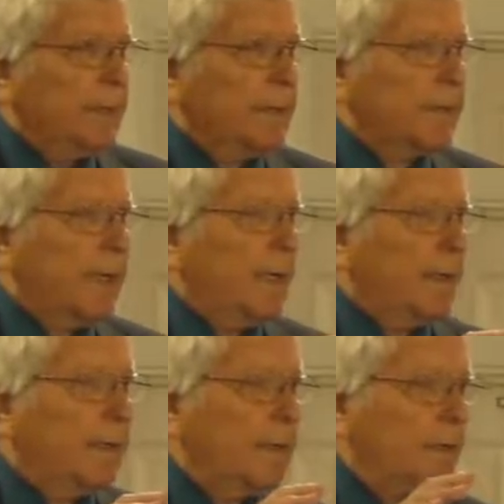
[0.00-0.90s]
that
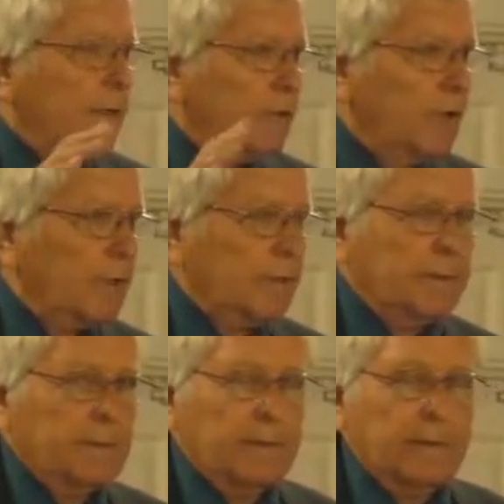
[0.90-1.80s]
they took
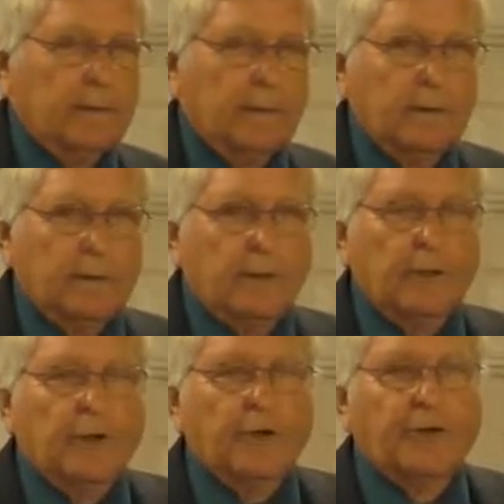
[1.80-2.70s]

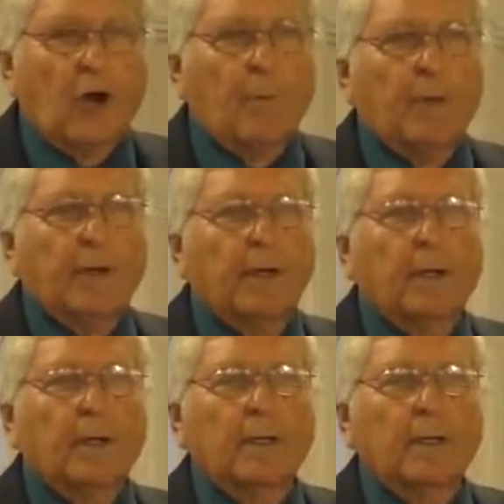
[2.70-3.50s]
to determine